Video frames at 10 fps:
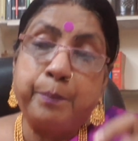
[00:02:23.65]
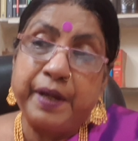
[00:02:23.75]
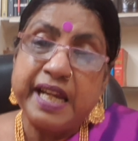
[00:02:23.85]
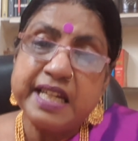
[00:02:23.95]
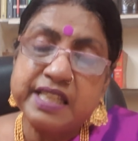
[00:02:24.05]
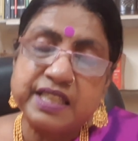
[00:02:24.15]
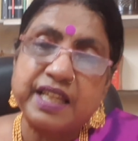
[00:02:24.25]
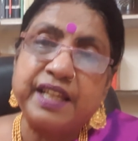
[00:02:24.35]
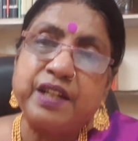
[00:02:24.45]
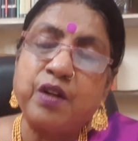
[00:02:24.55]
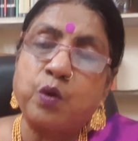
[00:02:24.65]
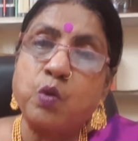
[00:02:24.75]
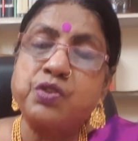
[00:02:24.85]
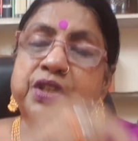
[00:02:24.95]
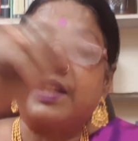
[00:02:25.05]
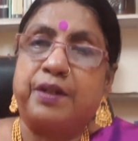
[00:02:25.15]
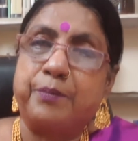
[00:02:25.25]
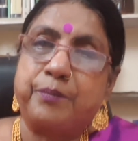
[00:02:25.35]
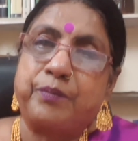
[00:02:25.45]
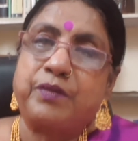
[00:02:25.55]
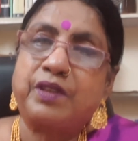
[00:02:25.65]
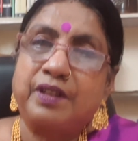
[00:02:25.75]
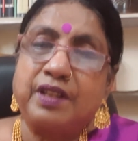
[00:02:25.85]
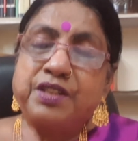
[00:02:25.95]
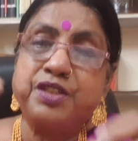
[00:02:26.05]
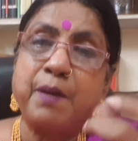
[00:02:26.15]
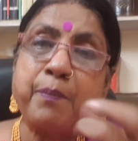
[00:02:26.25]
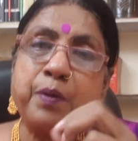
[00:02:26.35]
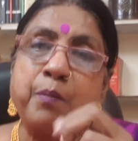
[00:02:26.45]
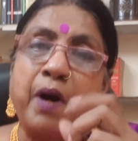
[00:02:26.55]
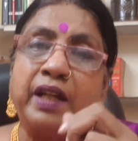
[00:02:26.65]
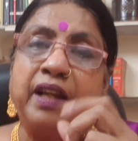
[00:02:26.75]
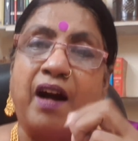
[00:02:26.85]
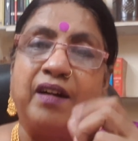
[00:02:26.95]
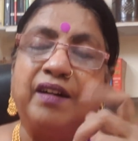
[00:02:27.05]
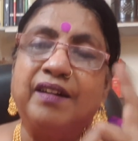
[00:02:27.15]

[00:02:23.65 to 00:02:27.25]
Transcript: beads in a rosary, the Jap Mala.